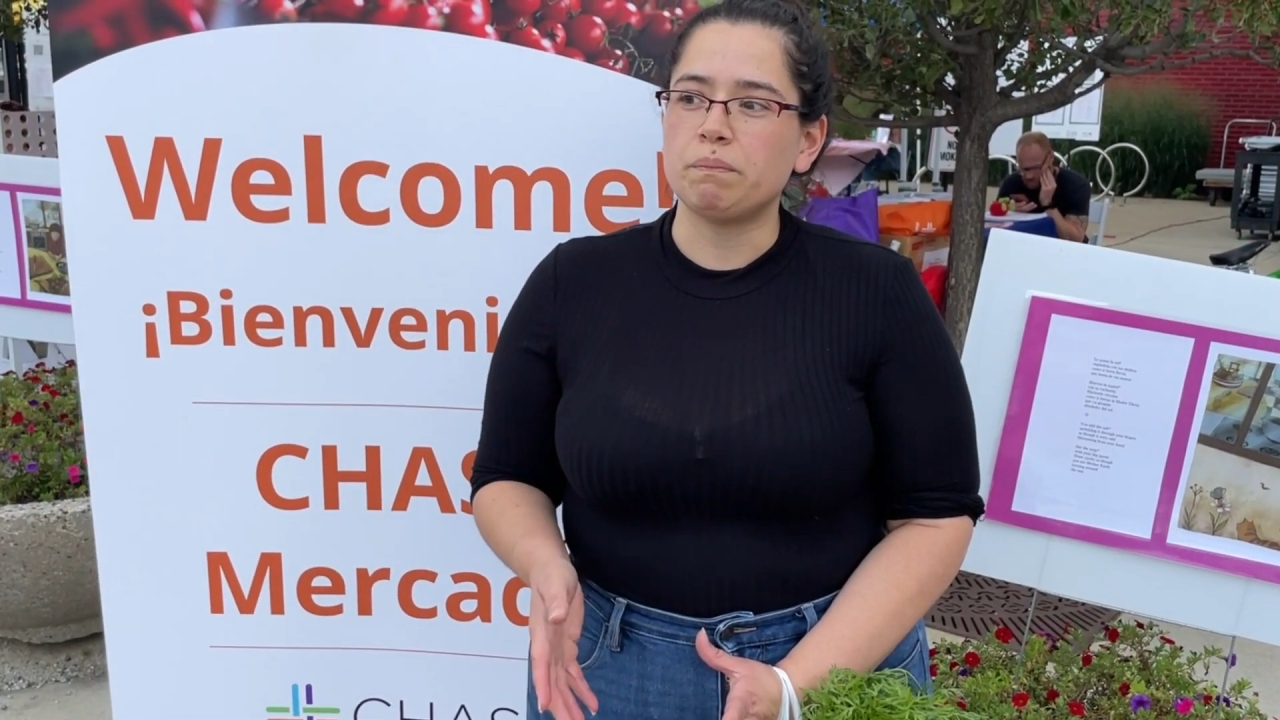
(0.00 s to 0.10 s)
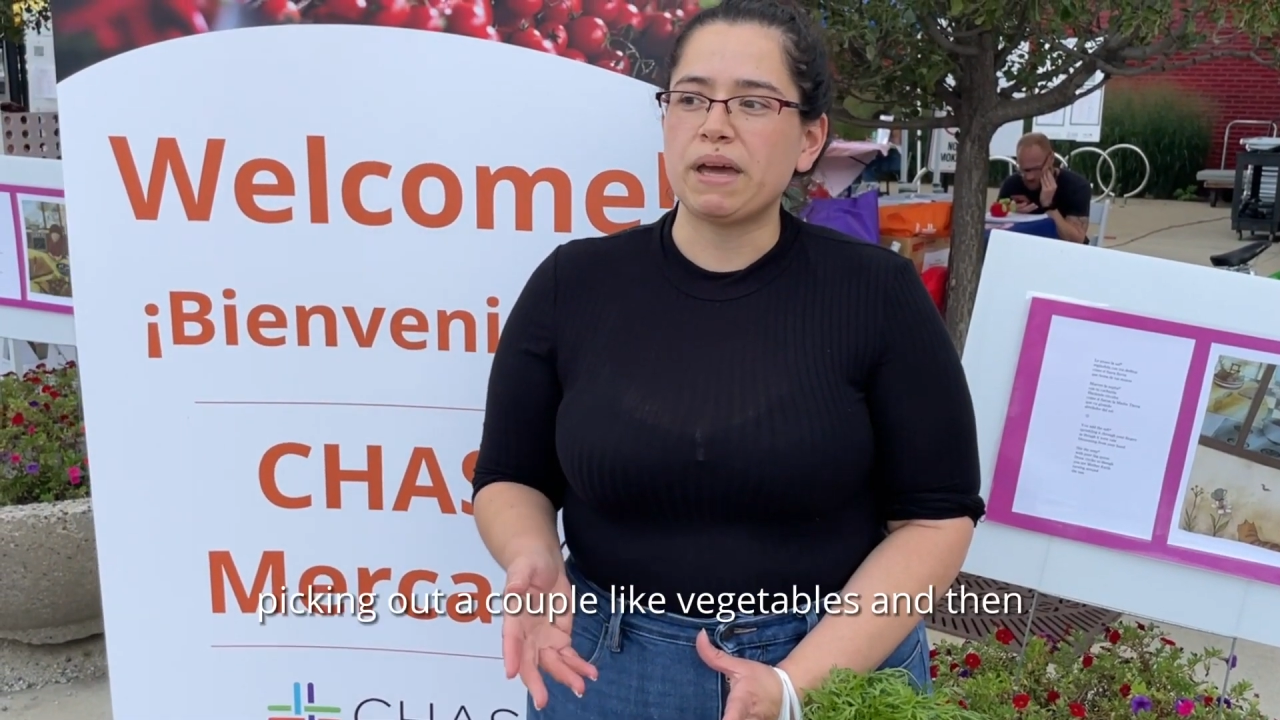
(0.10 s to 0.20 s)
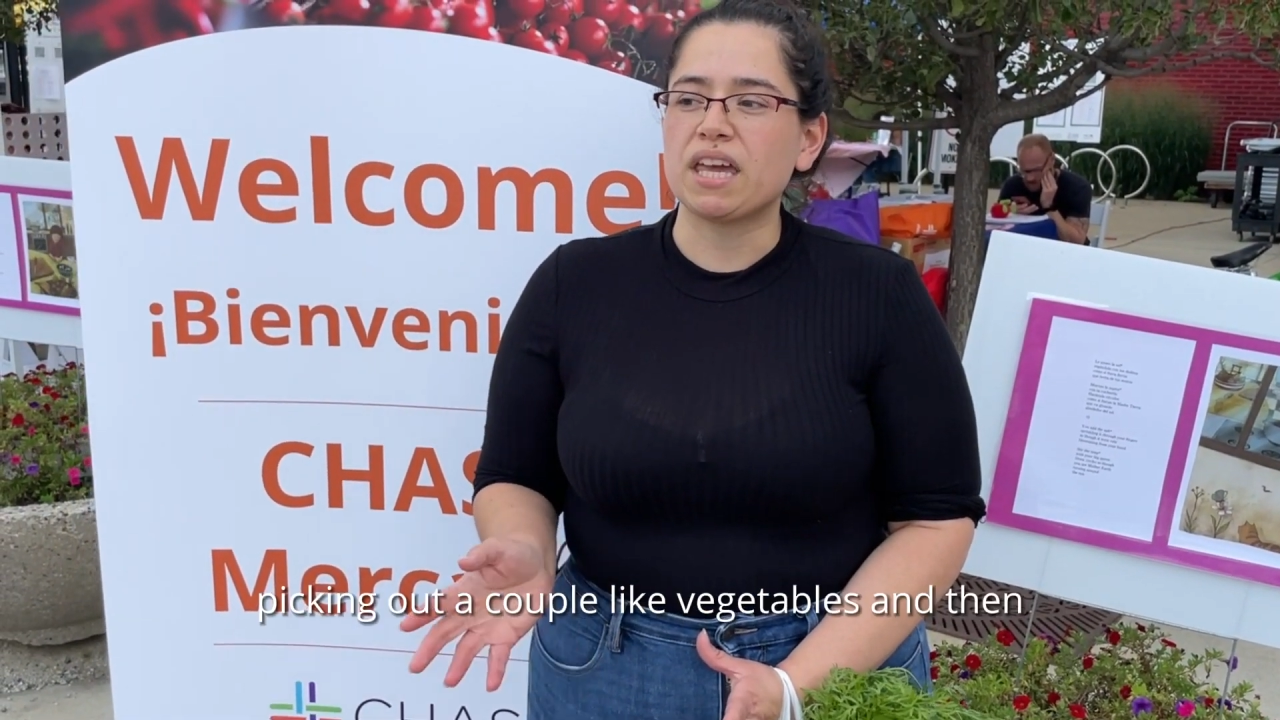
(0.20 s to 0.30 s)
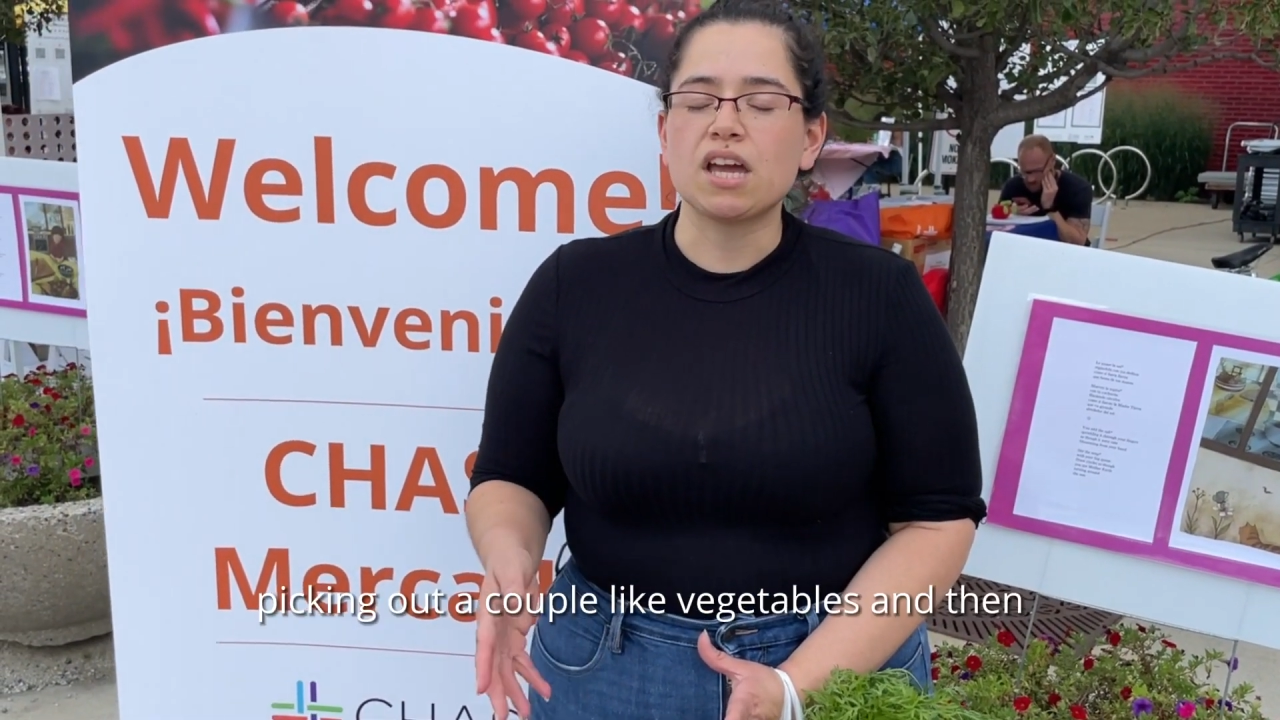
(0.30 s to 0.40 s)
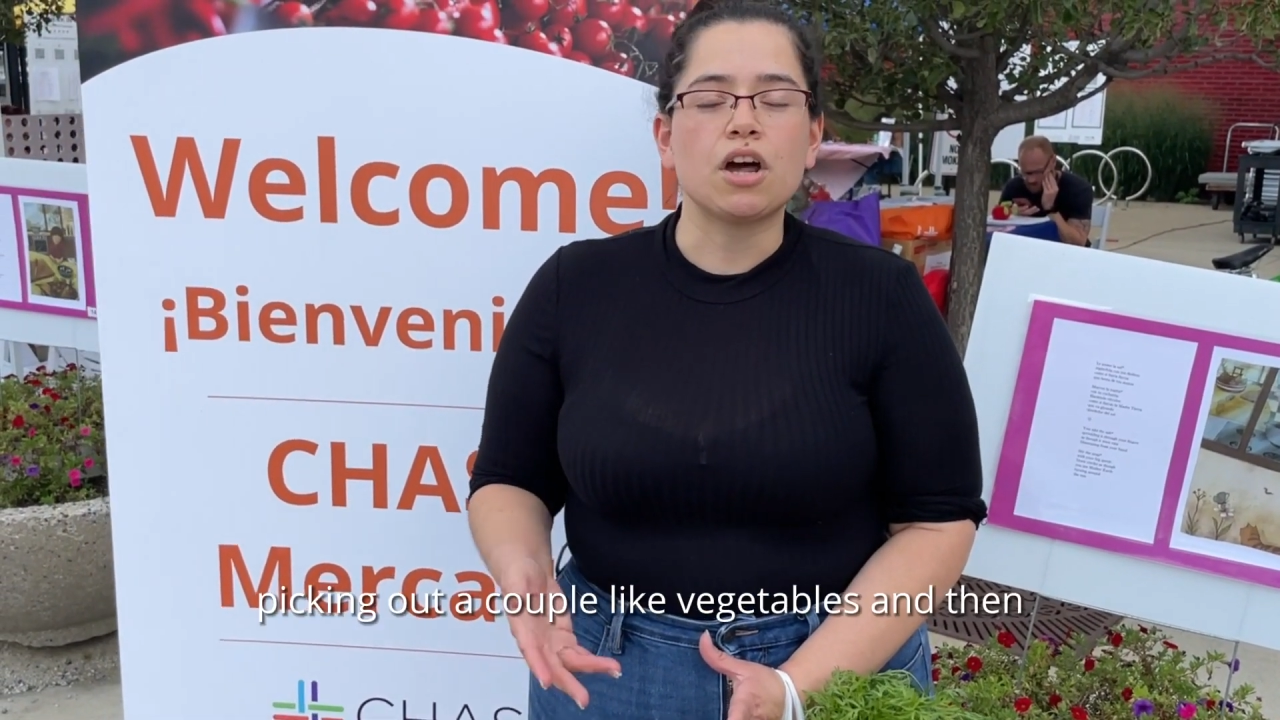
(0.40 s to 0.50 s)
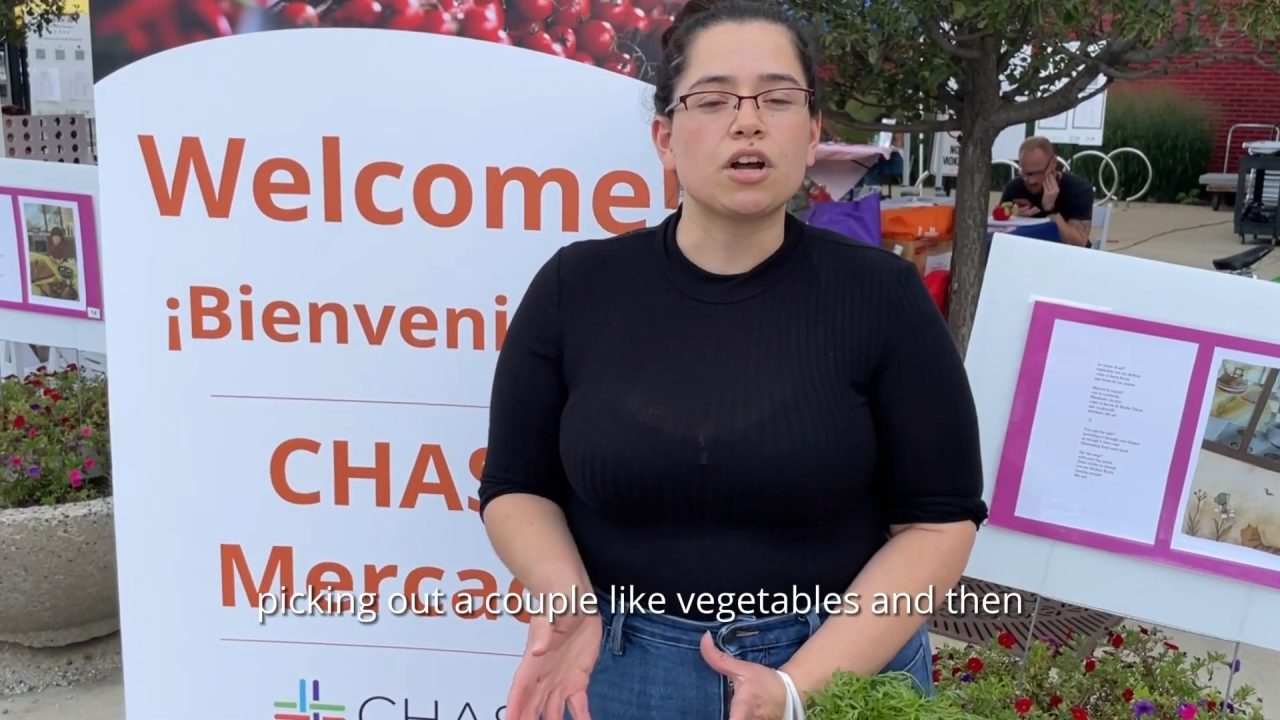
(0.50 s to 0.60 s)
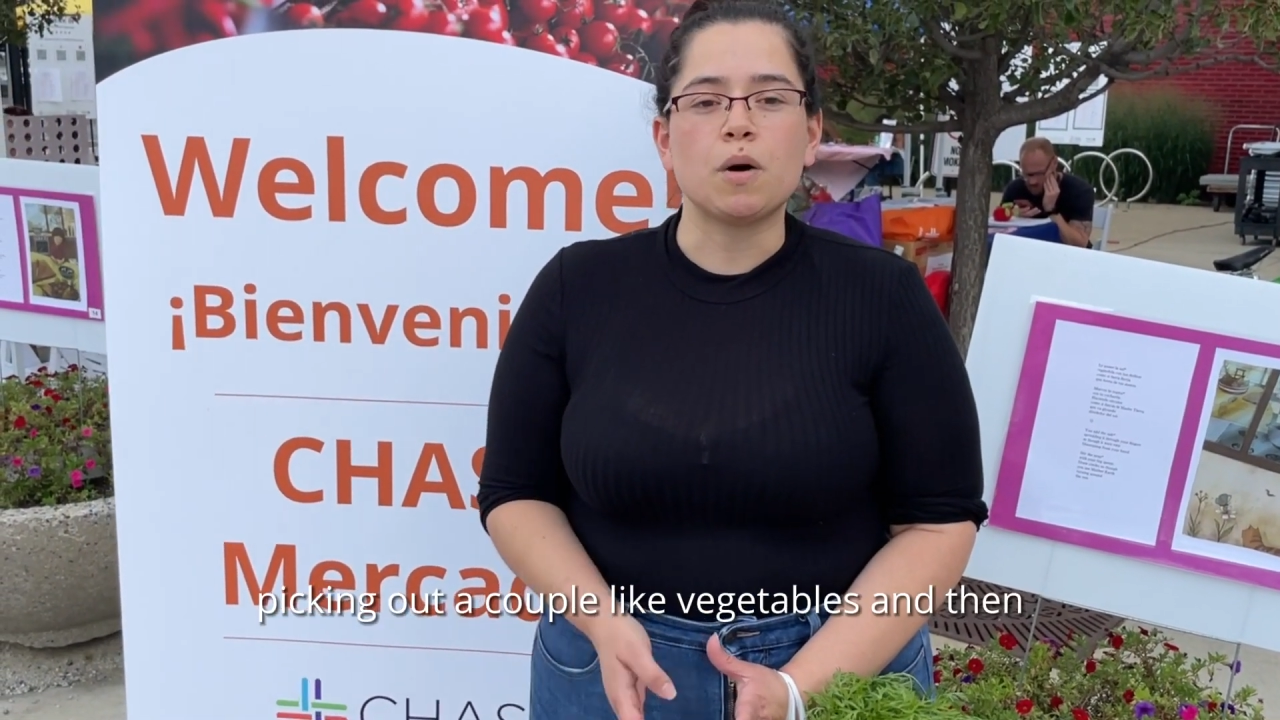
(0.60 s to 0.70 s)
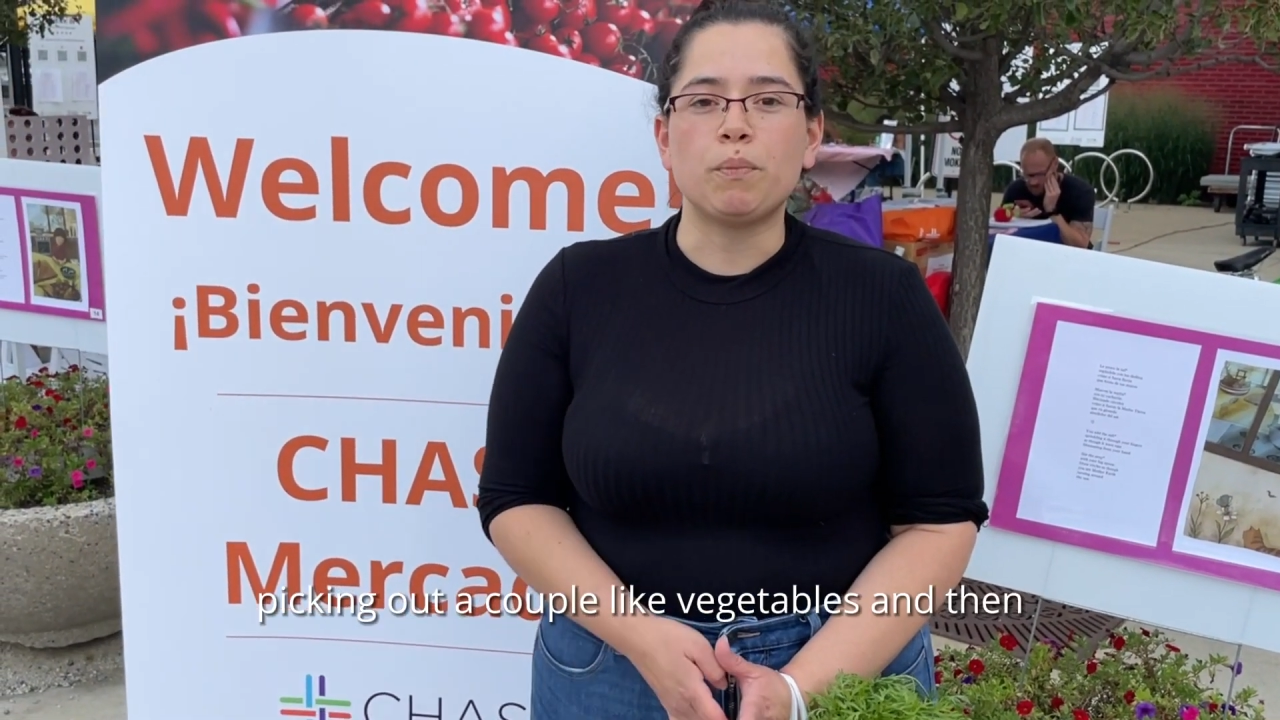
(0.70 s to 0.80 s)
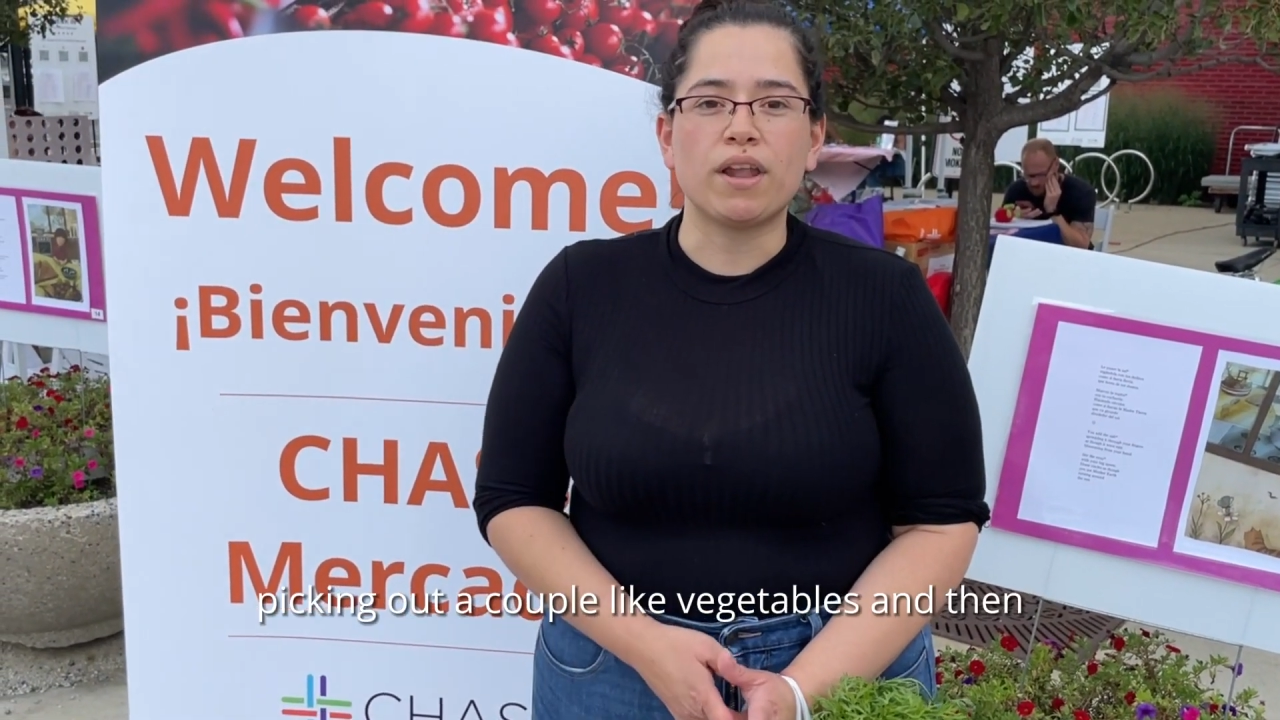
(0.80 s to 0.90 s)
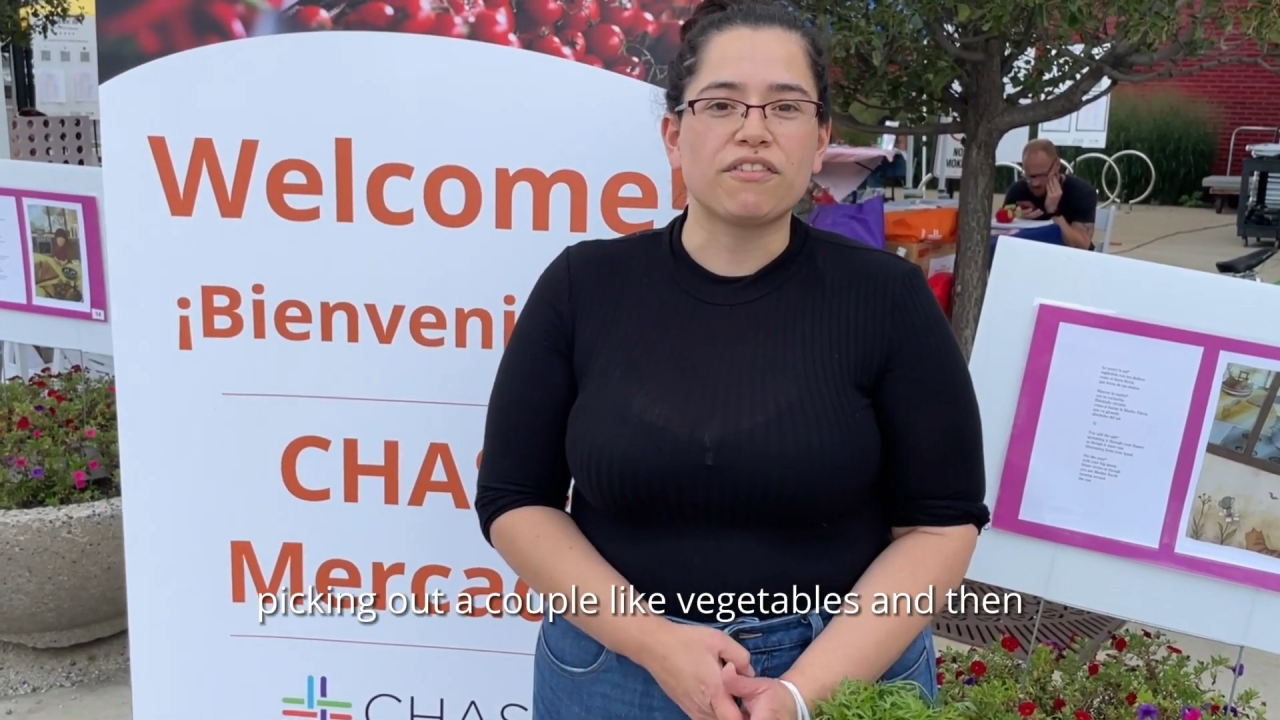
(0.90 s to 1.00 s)
picking out a
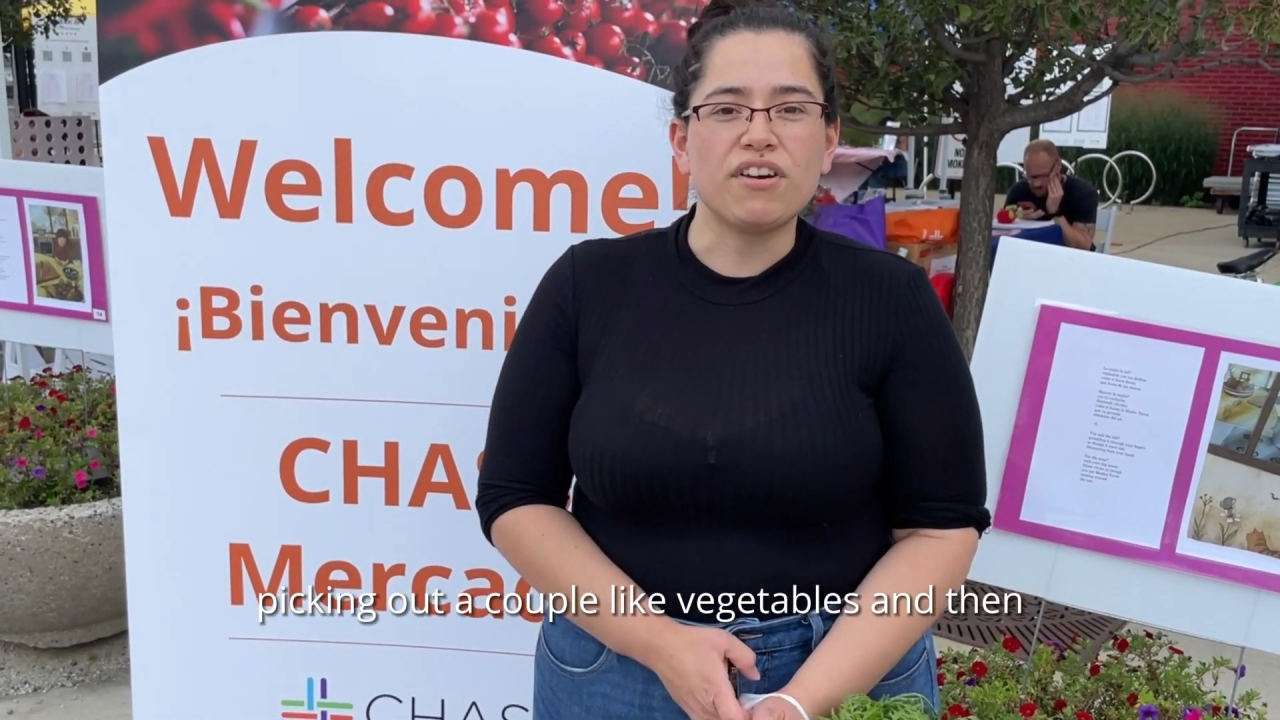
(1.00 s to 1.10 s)
couple like